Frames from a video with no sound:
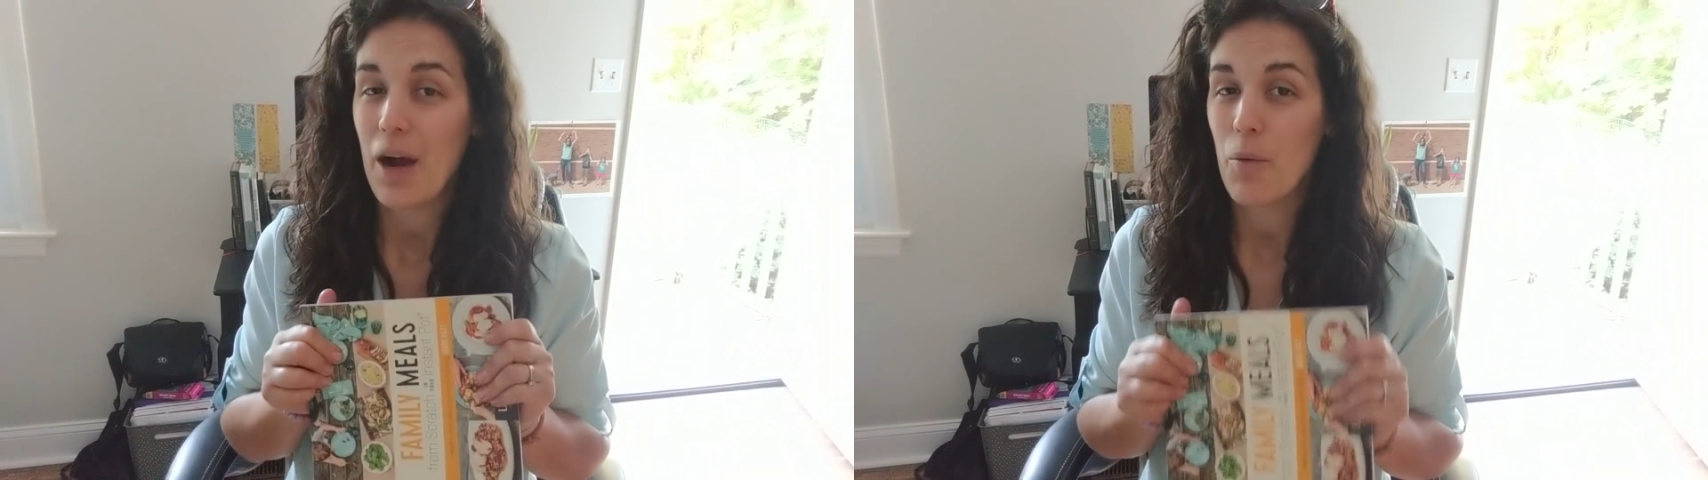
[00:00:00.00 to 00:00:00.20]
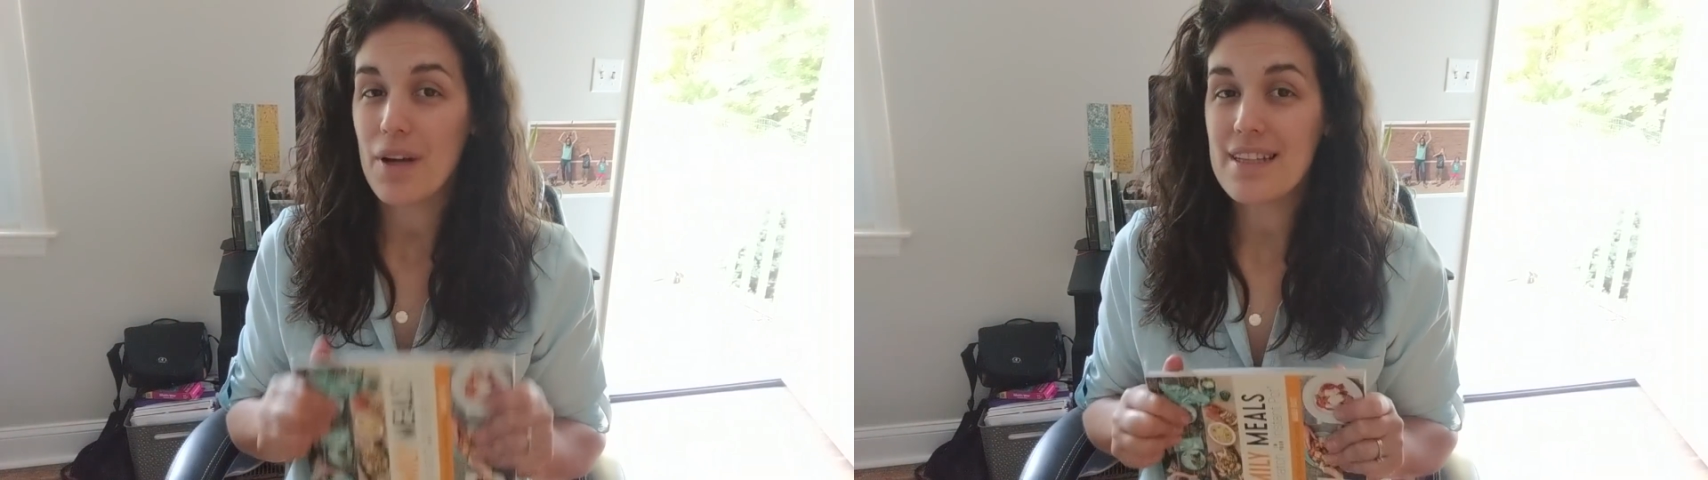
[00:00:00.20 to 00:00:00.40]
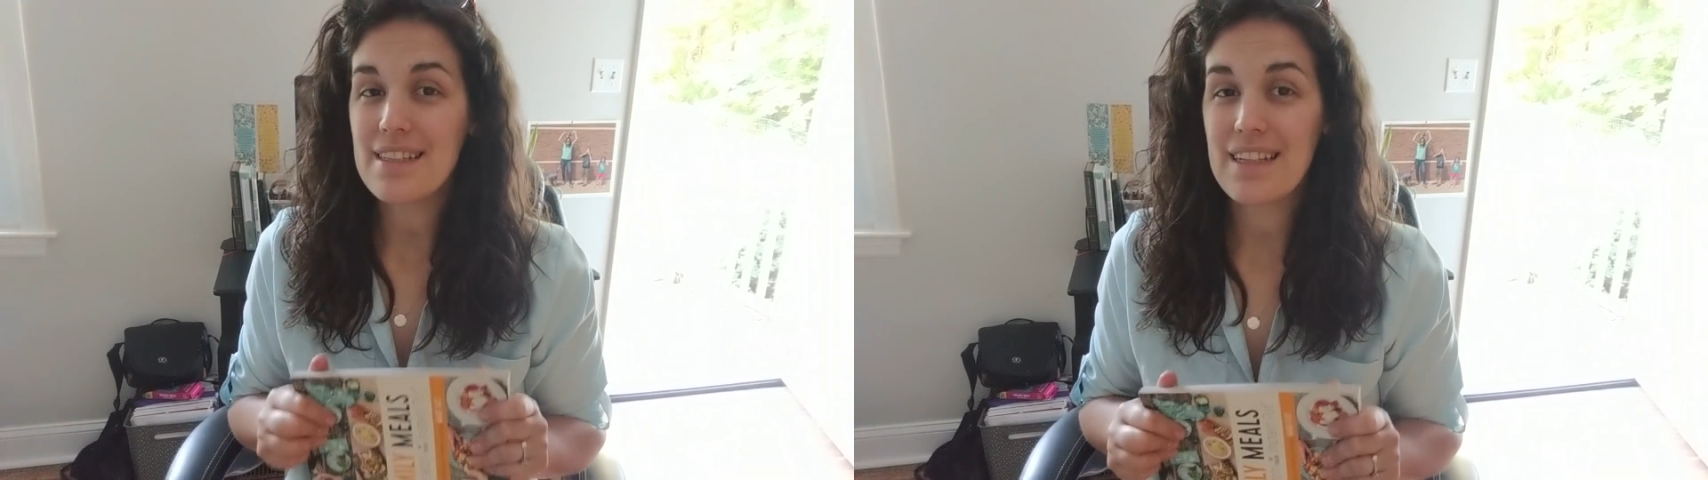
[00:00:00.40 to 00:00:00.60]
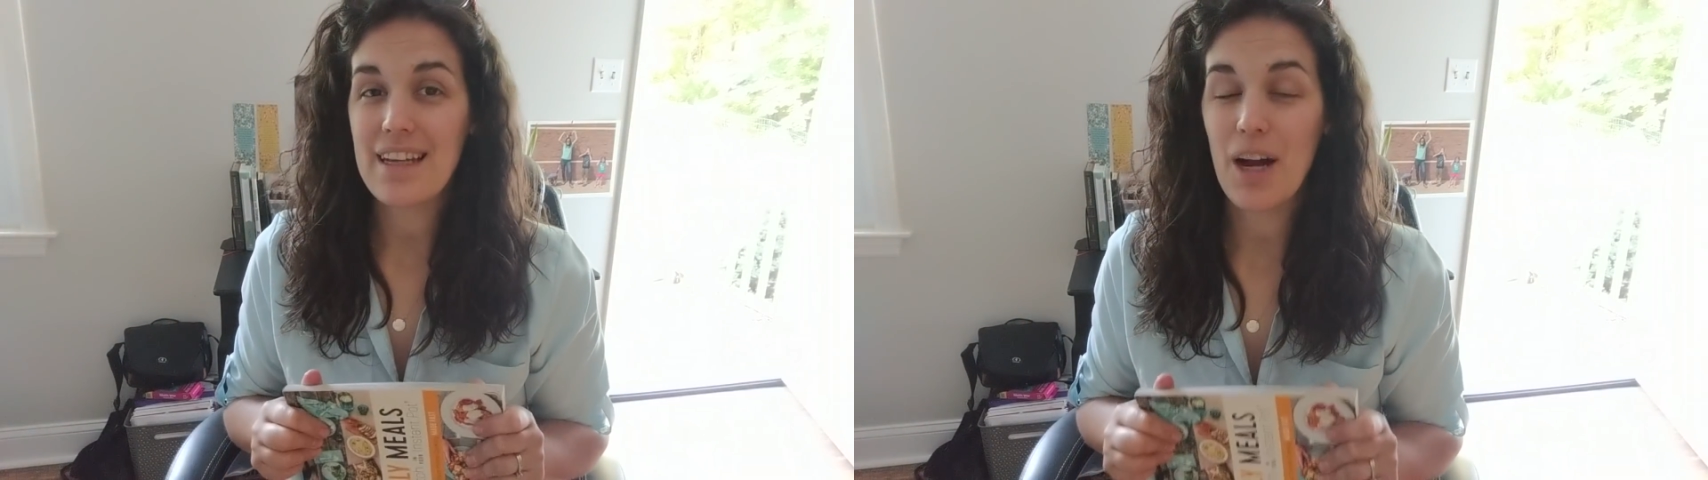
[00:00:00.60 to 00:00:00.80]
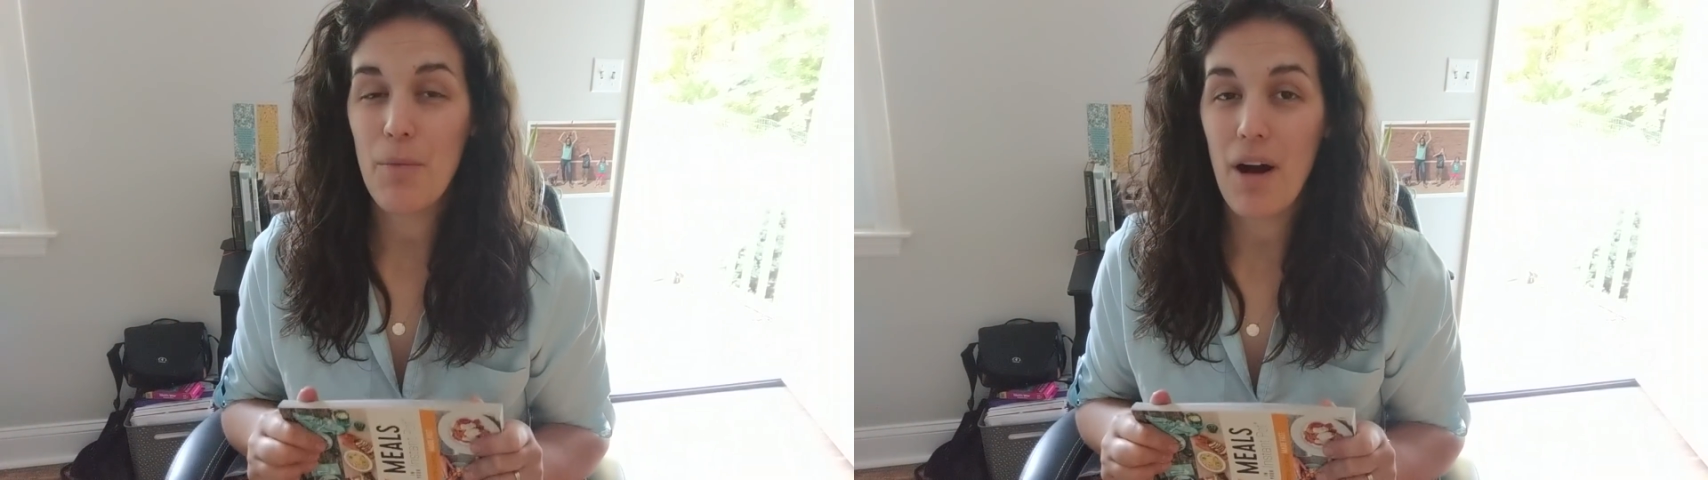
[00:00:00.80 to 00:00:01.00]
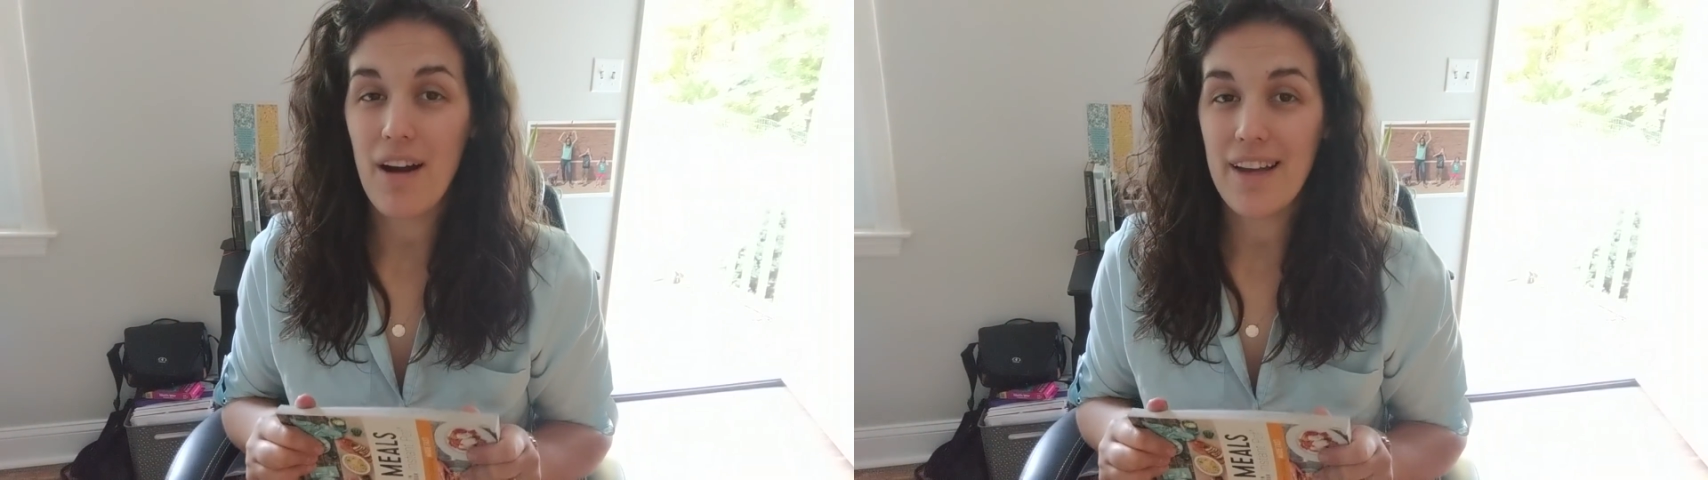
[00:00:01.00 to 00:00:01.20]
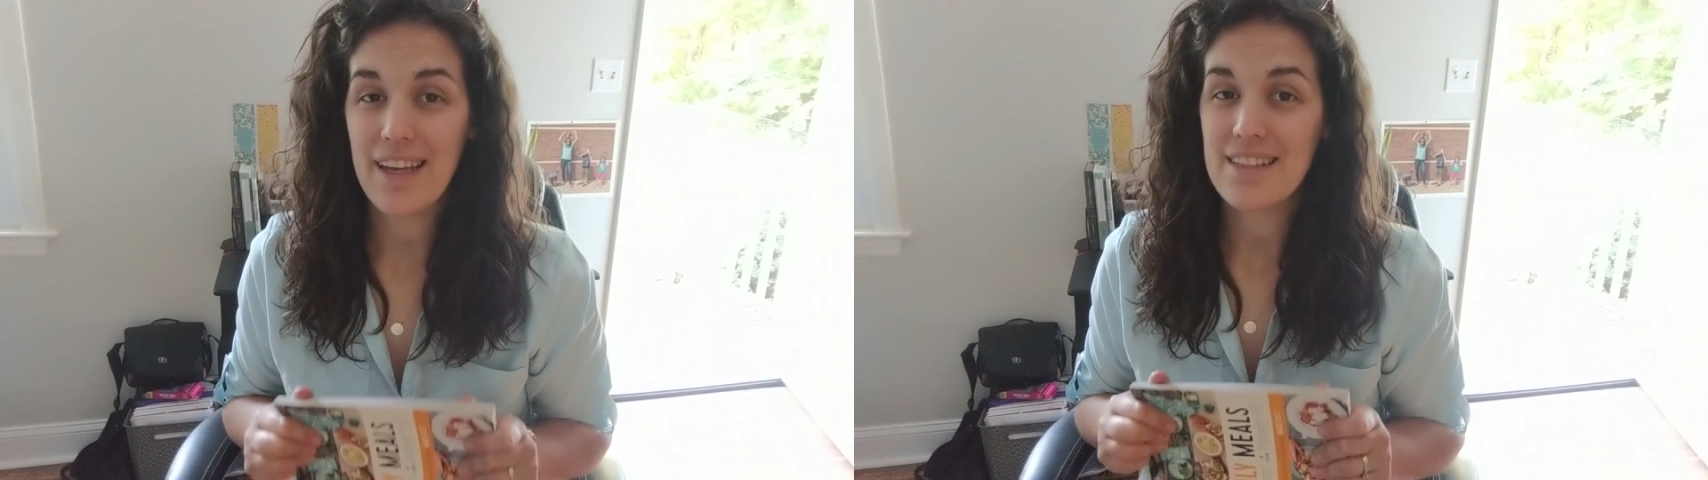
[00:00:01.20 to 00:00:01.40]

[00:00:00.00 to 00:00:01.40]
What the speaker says: I wanted to come on